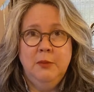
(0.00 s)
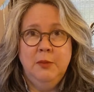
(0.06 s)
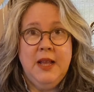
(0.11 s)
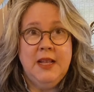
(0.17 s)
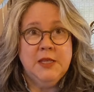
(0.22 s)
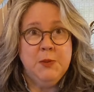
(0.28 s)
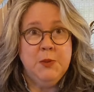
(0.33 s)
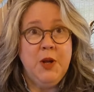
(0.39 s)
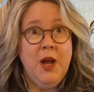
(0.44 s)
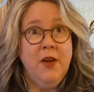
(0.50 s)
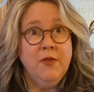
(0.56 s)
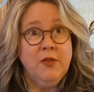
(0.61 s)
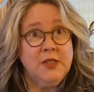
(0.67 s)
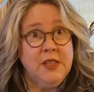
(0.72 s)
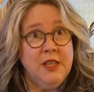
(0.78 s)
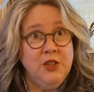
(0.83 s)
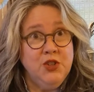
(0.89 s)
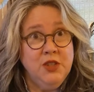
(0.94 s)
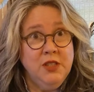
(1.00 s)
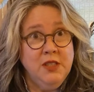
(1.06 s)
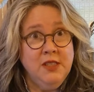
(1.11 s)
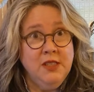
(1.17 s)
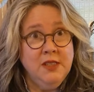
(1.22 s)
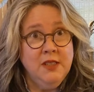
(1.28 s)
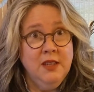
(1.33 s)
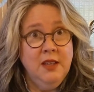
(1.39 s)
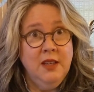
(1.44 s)
had some
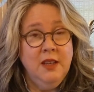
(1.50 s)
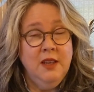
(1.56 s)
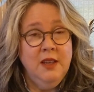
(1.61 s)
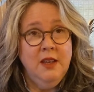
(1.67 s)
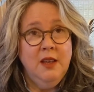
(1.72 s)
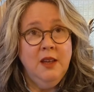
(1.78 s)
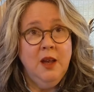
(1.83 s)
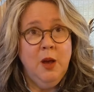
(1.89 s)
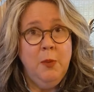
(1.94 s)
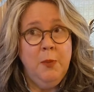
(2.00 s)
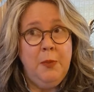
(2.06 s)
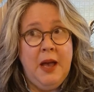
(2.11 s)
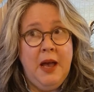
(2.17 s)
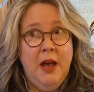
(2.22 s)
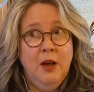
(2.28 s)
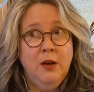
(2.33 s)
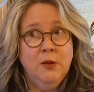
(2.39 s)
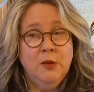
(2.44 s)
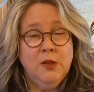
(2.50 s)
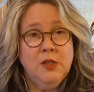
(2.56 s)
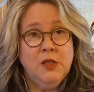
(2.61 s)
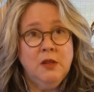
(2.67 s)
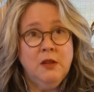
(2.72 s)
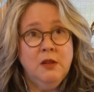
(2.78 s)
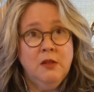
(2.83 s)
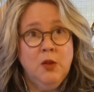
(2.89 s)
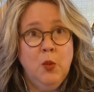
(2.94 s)
conversations
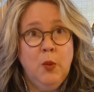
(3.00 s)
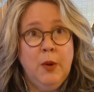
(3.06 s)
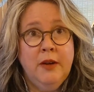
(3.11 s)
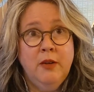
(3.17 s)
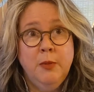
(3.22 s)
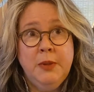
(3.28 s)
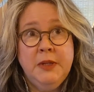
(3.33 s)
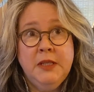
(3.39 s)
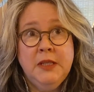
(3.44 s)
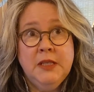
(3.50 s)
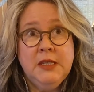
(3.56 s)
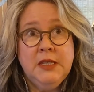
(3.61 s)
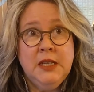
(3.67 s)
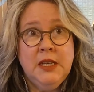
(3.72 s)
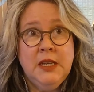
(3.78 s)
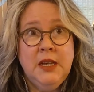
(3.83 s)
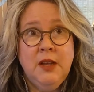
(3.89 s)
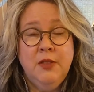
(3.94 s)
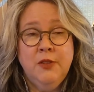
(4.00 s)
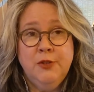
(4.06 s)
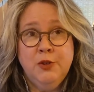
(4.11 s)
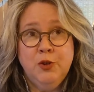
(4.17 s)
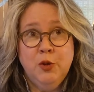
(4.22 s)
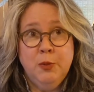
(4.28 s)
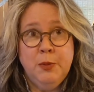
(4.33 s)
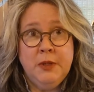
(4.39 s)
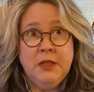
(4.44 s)
about the wearability and the
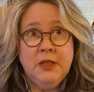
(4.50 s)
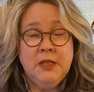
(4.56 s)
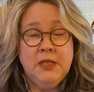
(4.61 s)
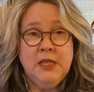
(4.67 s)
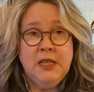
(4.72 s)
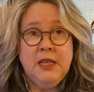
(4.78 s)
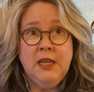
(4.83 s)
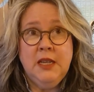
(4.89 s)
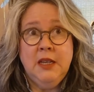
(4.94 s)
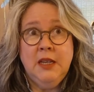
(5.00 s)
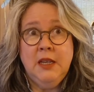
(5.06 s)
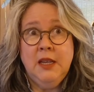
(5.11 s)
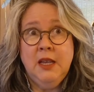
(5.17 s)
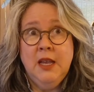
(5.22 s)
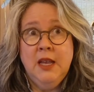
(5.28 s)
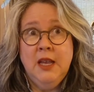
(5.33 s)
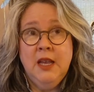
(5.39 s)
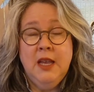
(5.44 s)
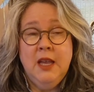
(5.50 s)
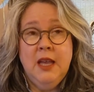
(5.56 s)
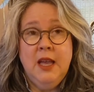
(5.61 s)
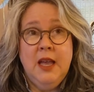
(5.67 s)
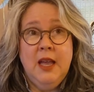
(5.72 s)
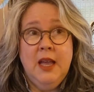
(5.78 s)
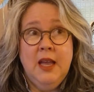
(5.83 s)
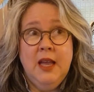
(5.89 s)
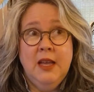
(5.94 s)
durability
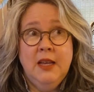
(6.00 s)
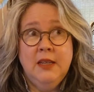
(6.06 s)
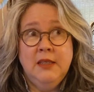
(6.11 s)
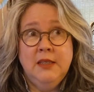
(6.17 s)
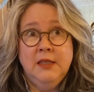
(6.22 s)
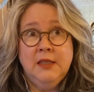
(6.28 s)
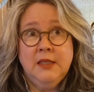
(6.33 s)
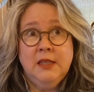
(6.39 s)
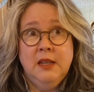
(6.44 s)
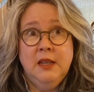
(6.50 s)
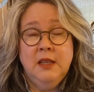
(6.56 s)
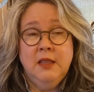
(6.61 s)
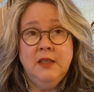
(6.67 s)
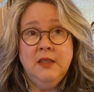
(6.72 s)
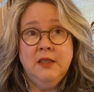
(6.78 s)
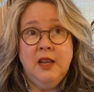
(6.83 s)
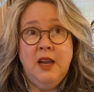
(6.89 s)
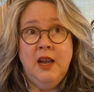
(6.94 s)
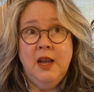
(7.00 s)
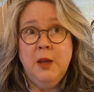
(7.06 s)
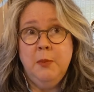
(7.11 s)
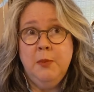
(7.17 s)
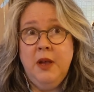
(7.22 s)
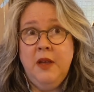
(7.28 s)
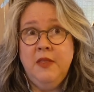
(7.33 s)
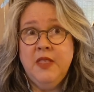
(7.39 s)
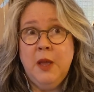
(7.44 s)
and the type
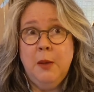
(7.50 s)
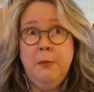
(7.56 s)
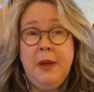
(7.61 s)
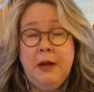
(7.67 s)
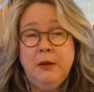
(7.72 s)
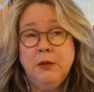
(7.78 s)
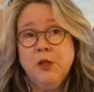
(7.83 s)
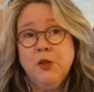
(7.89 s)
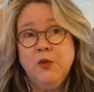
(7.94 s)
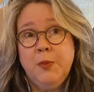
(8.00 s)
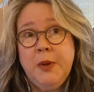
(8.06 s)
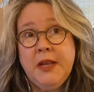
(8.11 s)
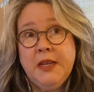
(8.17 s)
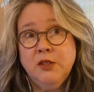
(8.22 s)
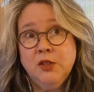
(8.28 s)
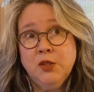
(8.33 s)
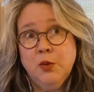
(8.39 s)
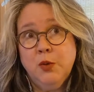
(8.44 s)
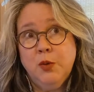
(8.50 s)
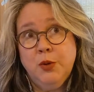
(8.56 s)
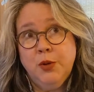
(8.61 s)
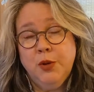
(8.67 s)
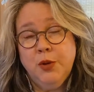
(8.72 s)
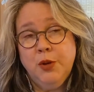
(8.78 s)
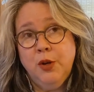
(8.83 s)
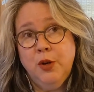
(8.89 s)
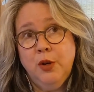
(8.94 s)
and the amount of paint to
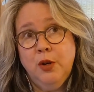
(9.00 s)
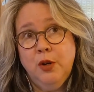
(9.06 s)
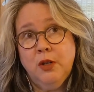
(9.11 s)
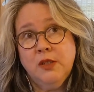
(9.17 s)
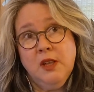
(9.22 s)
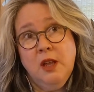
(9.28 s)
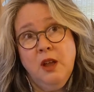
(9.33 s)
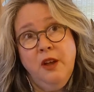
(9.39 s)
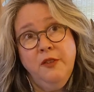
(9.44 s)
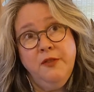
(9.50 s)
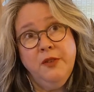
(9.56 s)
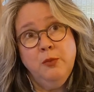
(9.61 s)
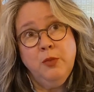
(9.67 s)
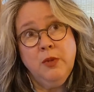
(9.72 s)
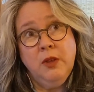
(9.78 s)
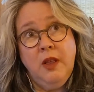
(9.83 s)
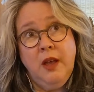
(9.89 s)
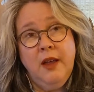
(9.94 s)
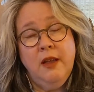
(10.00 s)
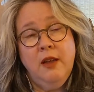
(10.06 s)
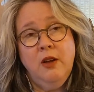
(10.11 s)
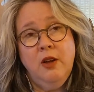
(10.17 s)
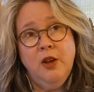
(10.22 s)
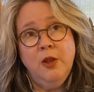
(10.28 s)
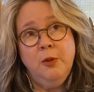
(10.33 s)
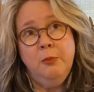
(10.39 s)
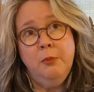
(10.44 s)
order. So I often rely
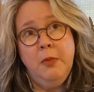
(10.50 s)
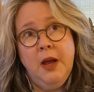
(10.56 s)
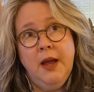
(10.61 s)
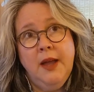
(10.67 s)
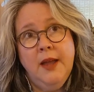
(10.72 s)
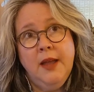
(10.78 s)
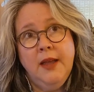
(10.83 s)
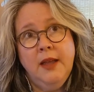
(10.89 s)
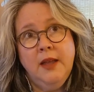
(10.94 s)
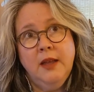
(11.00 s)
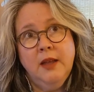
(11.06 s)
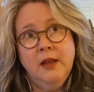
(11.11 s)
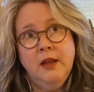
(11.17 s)
on my